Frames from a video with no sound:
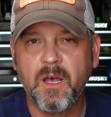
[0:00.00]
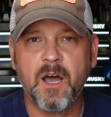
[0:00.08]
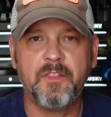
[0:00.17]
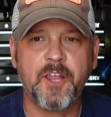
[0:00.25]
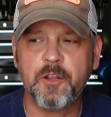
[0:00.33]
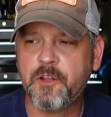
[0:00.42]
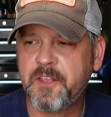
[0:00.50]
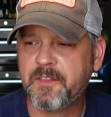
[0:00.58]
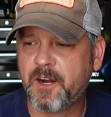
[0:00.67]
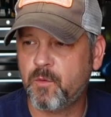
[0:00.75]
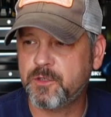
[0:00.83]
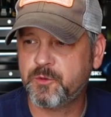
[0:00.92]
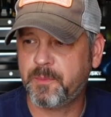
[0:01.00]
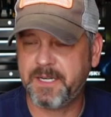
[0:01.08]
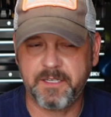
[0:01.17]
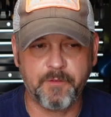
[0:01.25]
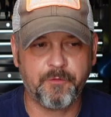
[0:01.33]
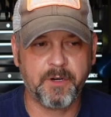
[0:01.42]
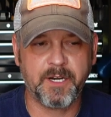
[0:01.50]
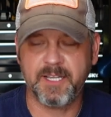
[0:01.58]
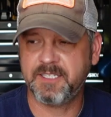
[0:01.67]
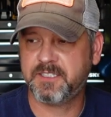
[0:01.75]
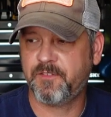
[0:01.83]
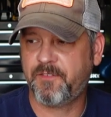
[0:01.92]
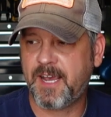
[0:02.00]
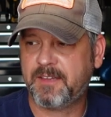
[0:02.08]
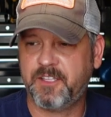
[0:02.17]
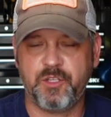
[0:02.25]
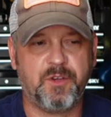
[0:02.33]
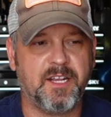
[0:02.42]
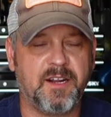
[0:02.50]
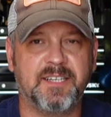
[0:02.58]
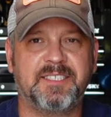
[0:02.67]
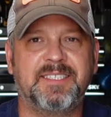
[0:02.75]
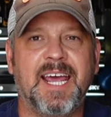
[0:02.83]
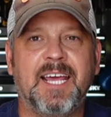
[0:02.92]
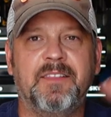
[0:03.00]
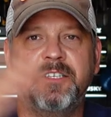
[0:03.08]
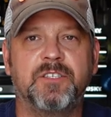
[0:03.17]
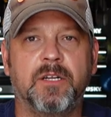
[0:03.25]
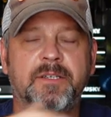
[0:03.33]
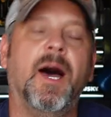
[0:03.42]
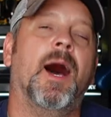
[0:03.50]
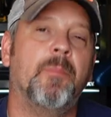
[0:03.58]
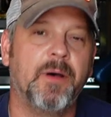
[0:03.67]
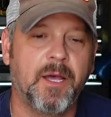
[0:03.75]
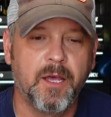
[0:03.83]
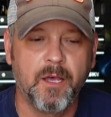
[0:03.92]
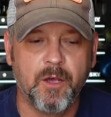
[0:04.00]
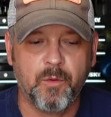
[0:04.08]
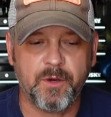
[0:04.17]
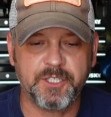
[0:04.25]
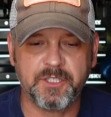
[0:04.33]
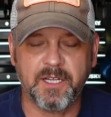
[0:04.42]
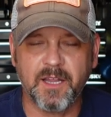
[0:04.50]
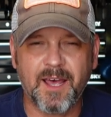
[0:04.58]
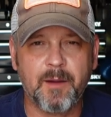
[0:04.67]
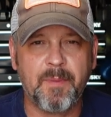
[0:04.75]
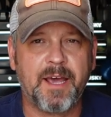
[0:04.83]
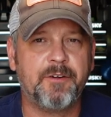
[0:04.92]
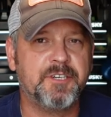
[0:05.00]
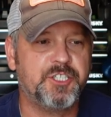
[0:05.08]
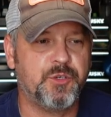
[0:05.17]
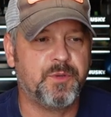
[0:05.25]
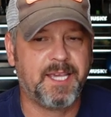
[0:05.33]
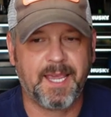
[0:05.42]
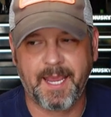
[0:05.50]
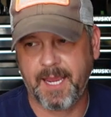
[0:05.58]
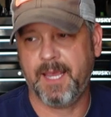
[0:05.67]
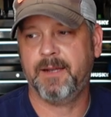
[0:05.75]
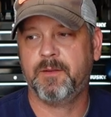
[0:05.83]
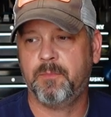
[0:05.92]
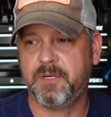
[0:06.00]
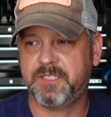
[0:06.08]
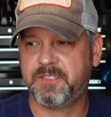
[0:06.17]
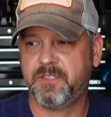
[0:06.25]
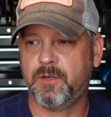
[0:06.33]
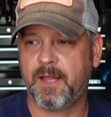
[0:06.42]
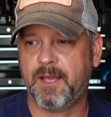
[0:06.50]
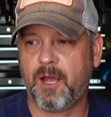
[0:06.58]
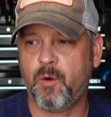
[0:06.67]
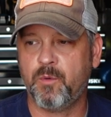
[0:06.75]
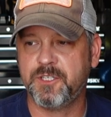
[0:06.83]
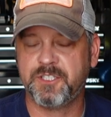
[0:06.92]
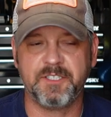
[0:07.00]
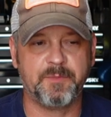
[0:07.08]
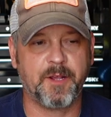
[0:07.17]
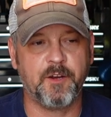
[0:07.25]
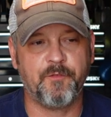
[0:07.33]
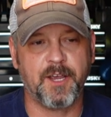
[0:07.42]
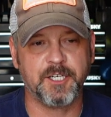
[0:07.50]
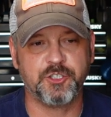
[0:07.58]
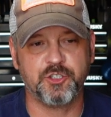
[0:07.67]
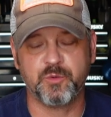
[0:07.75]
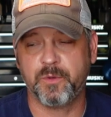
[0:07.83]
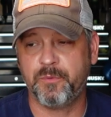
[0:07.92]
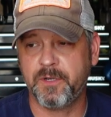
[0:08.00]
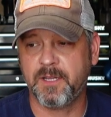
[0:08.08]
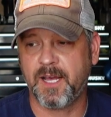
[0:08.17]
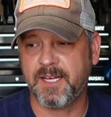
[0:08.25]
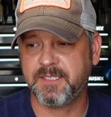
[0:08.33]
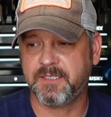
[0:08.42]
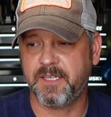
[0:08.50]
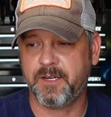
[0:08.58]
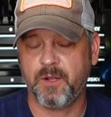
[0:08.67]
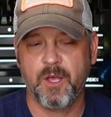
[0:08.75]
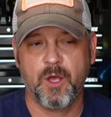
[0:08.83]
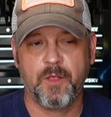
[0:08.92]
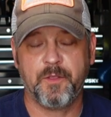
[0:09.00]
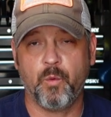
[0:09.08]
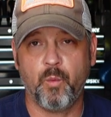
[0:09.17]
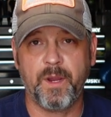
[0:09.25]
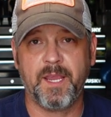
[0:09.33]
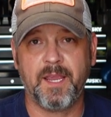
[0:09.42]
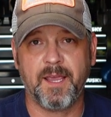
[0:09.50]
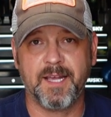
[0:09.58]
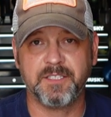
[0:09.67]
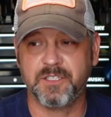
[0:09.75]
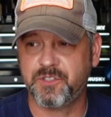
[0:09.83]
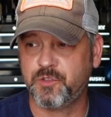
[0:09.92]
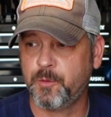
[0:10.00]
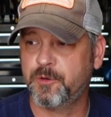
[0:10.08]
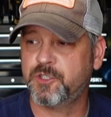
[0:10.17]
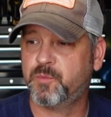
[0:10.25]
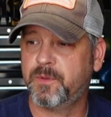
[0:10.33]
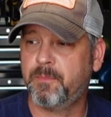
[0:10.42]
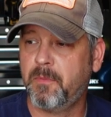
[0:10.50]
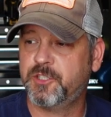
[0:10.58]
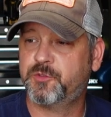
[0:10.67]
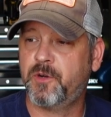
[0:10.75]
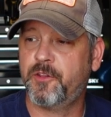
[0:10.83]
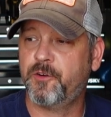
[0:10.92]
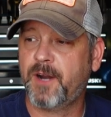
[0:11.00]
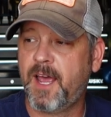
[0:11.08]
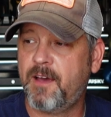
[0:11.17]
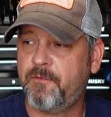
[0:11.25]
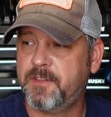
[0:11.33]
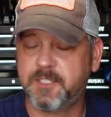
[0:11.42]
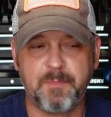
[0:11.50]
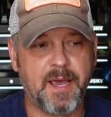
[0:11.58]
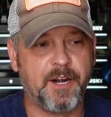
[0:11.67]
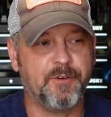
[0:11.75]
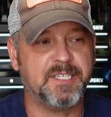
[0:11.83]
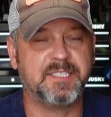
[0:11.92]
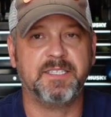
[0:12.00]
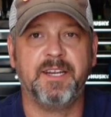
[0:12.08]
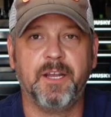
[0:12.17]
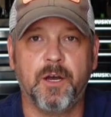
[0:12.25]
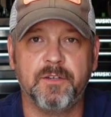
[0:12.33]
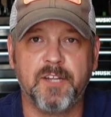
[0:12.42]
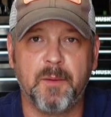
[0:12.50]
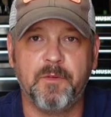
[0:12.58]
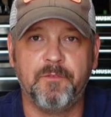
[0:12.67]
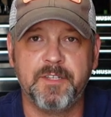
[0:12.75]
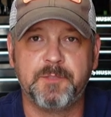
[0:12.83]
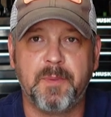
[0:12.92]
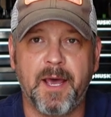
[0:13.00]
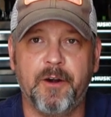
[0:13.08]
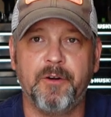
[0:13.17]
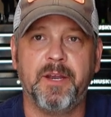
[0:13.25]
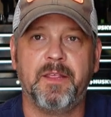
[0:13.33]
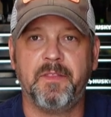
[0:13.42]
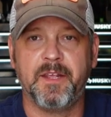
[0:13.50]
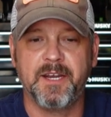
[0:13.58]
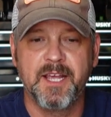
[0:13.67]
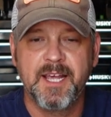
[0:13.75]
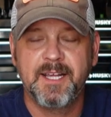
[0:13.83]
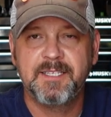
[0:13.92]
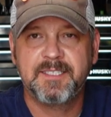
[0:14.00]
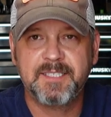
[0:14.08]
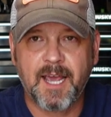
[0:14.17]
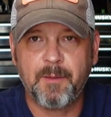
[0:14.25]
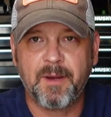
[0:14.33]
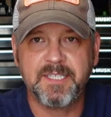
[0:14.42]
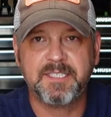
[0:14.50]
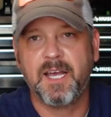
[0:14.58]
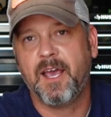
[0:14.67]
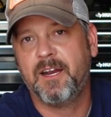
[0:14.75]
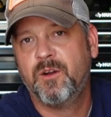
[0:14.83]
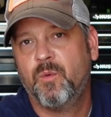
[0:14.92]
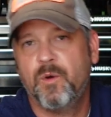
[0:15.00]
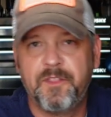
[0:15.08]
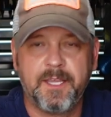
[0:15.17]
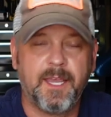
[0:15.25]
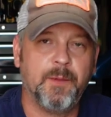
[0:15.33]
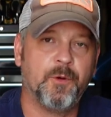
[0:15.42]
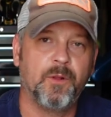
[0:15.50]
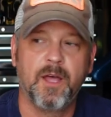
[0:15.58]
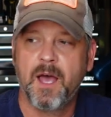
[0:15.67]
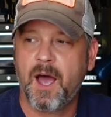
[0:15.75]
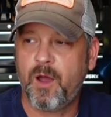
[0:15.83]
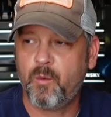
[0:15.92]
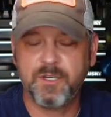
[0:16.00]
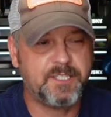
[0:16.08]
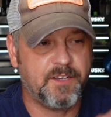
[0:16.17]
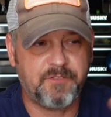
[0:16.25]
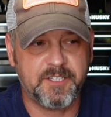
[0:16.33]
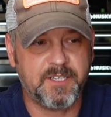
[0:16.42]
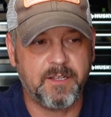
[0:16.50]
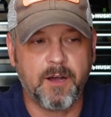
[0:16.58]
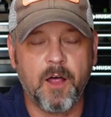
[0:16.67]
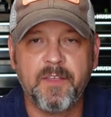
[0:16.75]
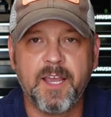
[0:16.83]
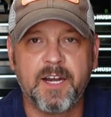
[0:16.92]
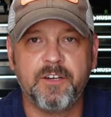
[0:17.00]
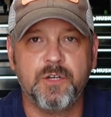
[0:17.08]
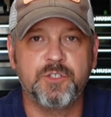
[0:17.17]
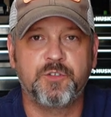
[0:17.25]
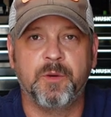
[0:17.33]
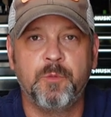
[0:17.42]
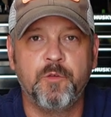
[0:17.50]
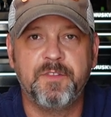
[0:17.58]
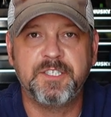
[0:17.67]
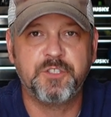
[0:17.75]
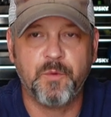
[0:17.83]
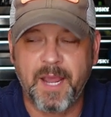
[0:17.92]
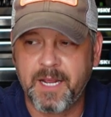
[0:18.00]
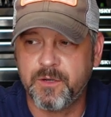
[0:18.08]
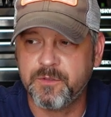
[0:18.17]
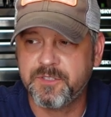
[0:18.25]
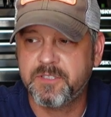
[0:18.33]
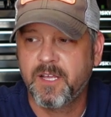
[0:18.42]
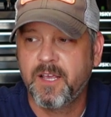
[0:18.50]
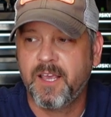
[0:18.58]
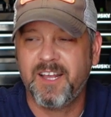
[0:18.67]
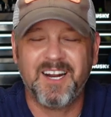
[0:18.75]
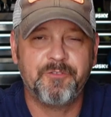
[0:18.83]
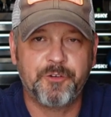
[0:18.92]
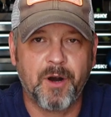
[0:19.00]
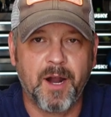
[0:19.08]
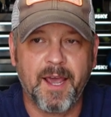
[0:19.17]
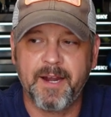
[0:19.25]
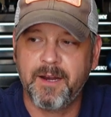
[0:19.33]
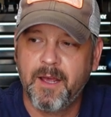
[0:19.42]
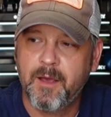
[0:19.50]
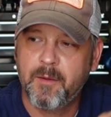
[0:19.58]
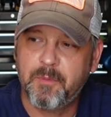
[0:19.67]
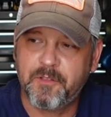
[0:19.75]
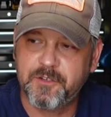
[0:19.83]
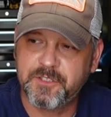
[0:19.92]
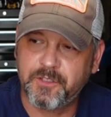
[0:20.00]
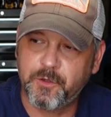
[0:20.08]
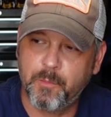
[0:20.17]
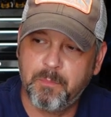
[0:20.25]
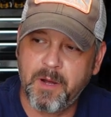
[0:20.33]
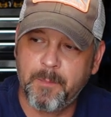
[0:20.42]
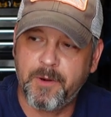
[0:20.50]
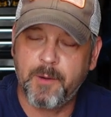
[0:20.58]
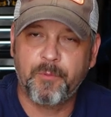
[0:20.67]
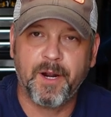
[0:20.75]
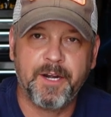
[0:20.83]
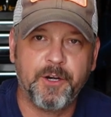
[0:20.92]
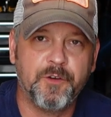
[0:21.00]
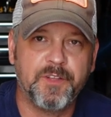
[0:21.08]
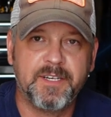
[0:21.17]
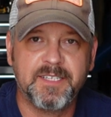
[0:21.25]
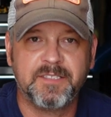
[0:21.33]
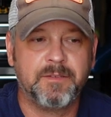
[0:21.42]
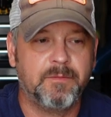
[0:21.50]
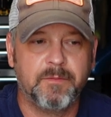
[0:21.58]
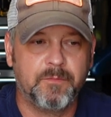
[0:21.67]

The other thing that I wish would be different is the fact that you cannot stack these on top, which a lot of batteries you can't, but still, I wish these manufacturers would realize that we as consumers would much rather have this battery sitting on top of this battery than side by side with a cable. I wish all they got to do is remove these two handles, and I've tried, but there's a little bump up right here that